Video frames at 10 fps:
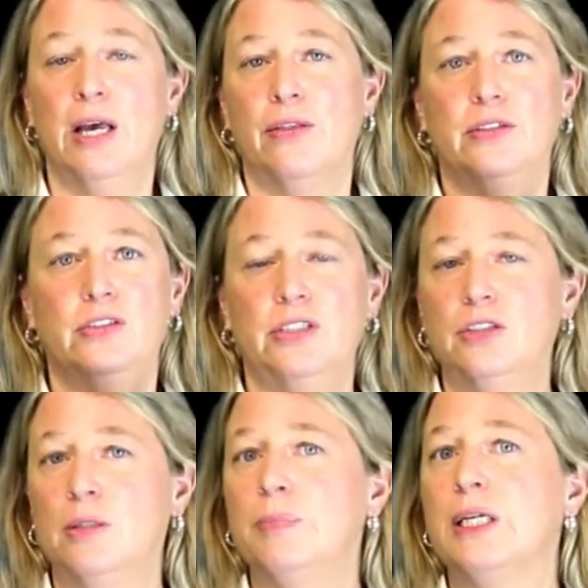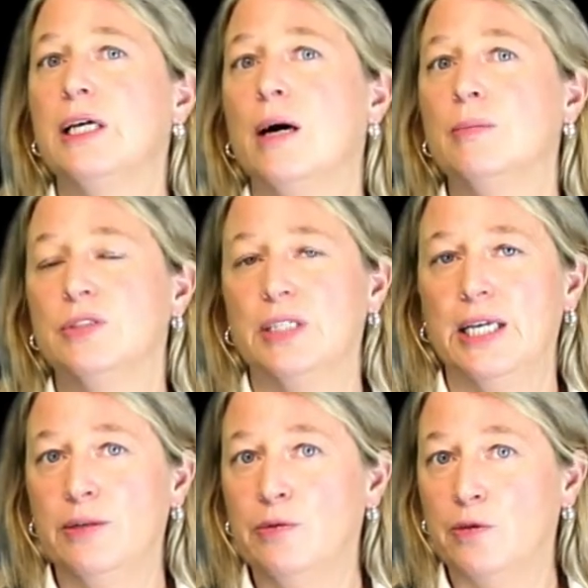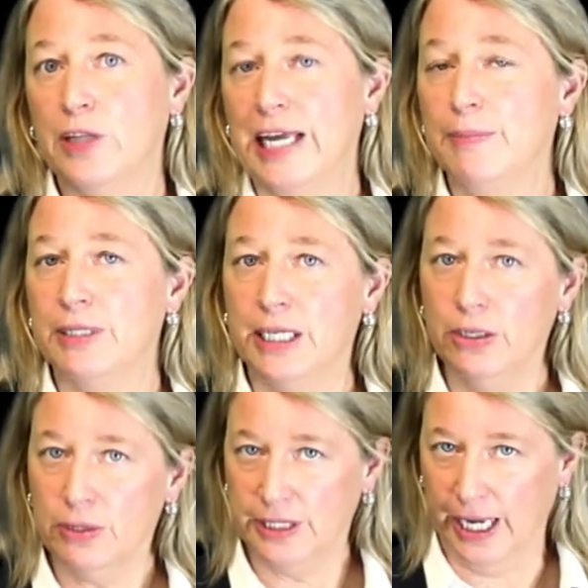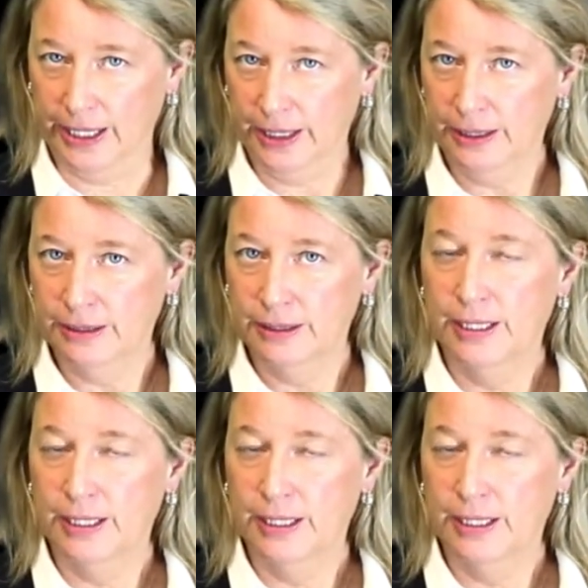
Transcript: the system becomes inflamed and irritated,